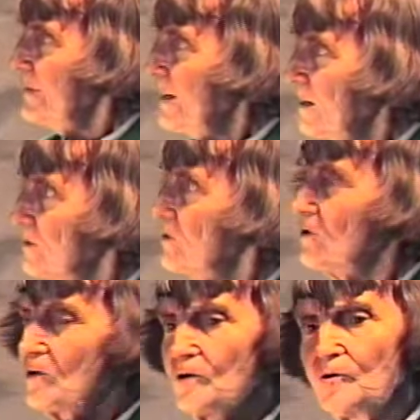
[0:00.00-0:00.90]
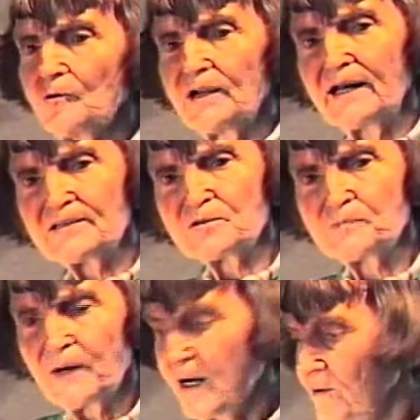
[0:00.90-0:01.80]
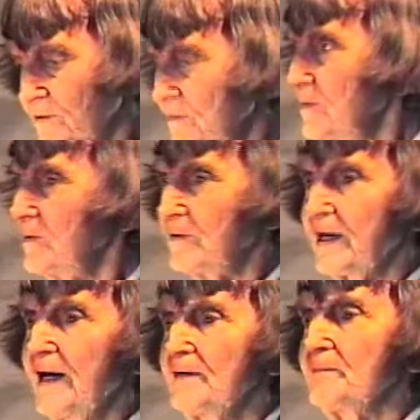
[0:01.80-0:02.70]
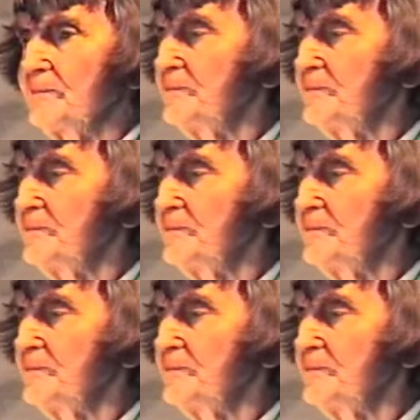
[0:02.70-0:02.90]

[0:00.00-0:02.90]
then you let it sprout okay?